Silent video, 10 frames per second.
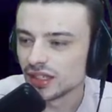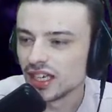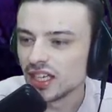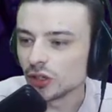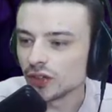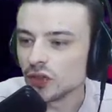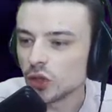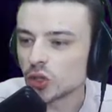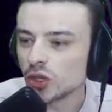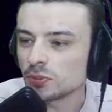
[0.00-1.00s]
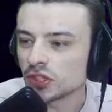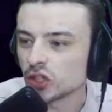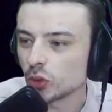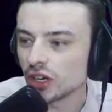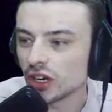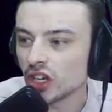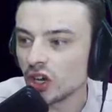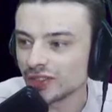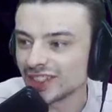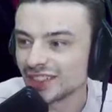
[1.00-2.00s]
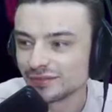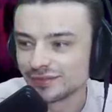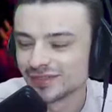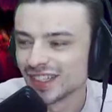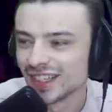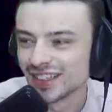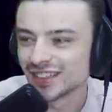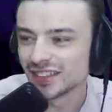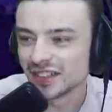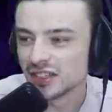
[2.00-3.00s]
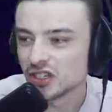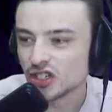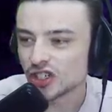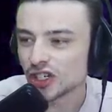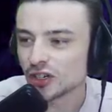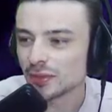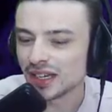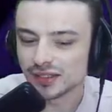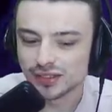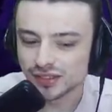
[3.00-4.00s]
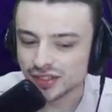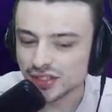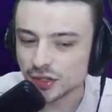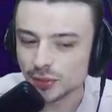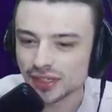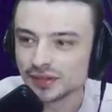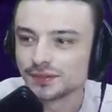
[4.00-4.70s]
He'll have no choice but to join our cult. Sure, man. Let's do it.